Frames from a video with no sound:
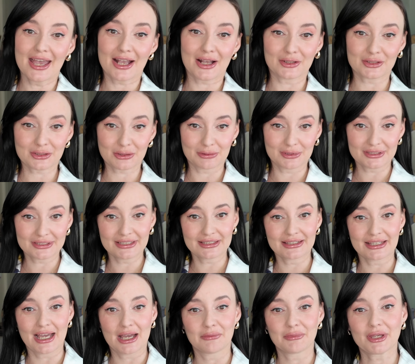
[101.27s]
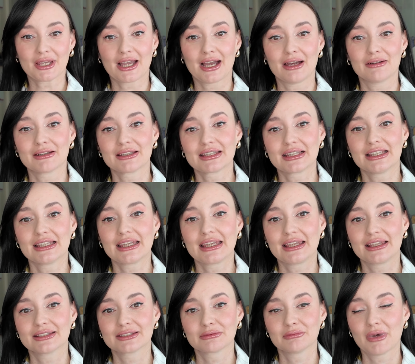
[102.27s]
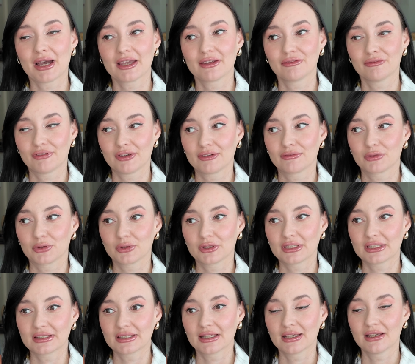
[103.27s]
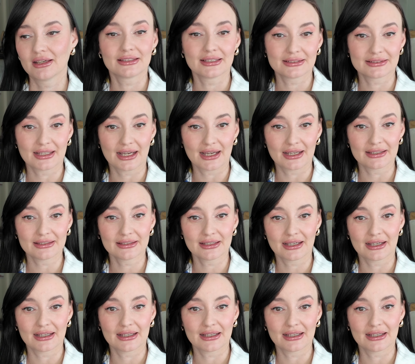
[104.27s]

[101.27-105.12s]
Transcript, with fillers: because Quilted Tabby currently is my favorite design.